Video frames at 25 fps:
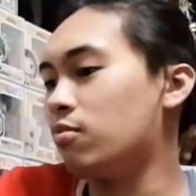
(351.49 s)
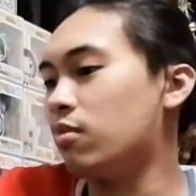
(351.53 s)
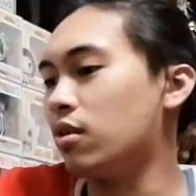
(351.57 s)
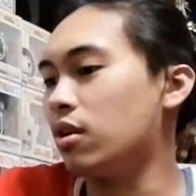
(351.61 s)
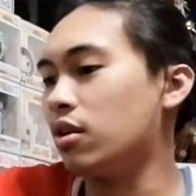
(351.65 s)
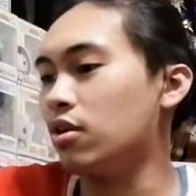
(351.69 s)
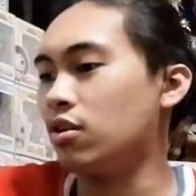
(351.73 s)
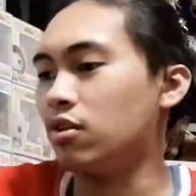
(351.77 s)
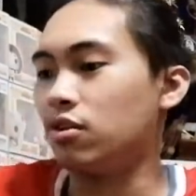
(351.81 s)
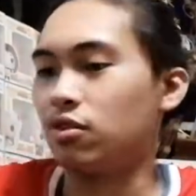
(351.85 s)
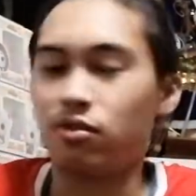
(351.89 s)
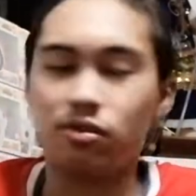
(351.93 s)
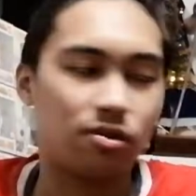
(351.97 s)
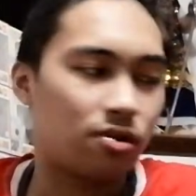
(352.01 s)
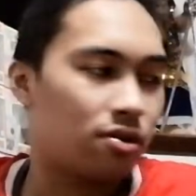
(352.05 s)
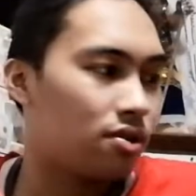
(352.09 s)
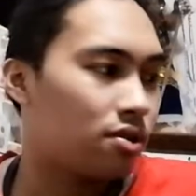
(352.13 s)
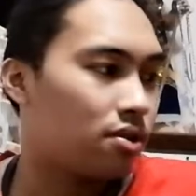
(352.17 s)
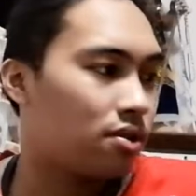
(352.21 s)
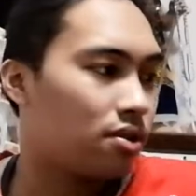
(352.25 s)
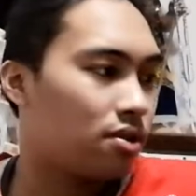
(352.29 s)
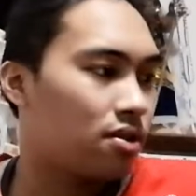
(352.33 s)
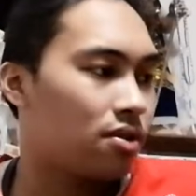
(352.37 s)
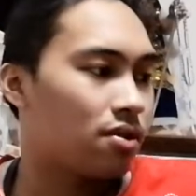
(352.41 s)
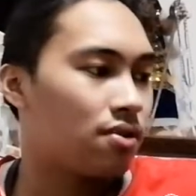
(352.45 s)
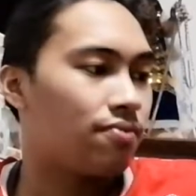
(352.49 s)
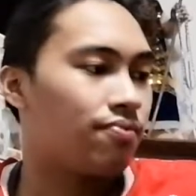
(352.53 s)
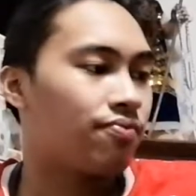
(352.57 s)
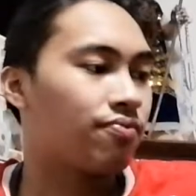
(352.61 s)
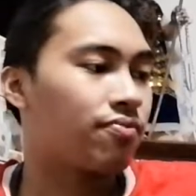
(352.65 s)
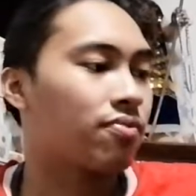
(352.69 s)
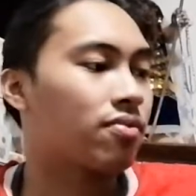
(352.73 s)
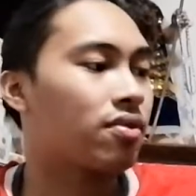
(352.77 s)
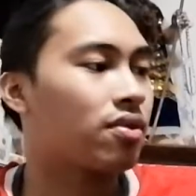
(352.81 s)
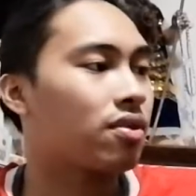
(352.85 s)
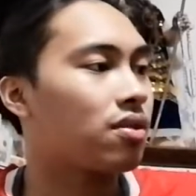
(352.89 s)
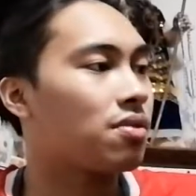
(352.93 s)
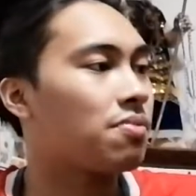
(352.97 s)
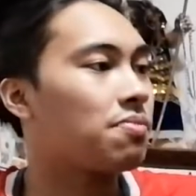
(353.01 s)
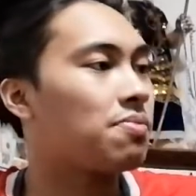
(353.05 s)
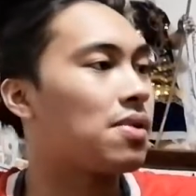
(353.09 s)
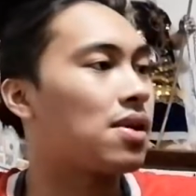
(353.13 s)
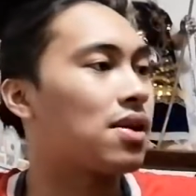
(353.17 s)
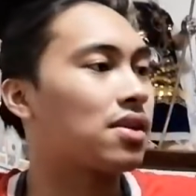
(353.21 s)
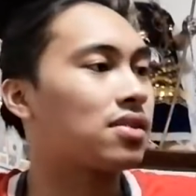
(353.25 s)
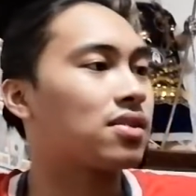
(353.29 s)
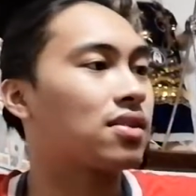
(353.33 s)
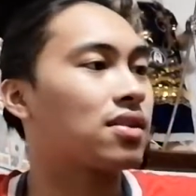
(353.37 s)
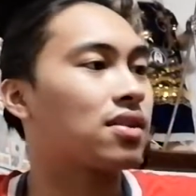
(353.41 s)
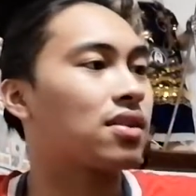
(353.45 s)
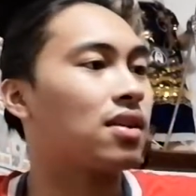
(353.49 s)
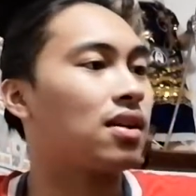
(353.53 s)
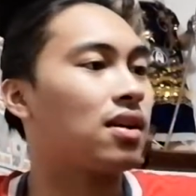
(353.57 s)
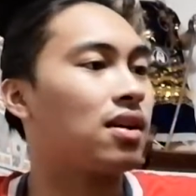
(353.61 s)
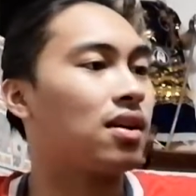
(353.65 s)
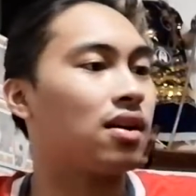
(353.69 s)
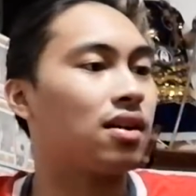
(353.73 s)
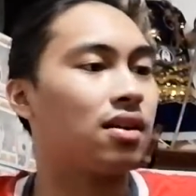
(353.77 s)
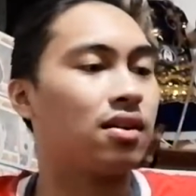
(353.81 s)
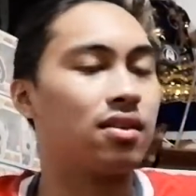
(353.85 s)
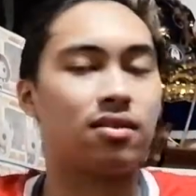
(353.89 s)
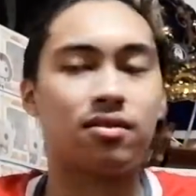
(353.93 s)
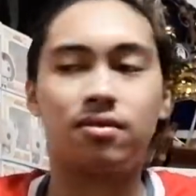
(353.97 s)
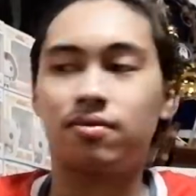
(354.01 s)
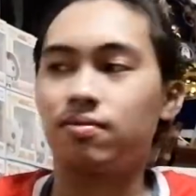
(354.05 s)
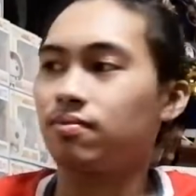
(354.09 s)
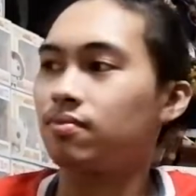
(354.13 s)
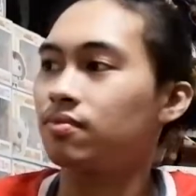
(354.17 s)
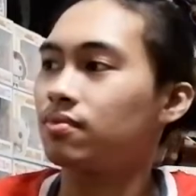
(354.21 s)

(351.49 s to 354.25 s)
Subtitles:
below the box again.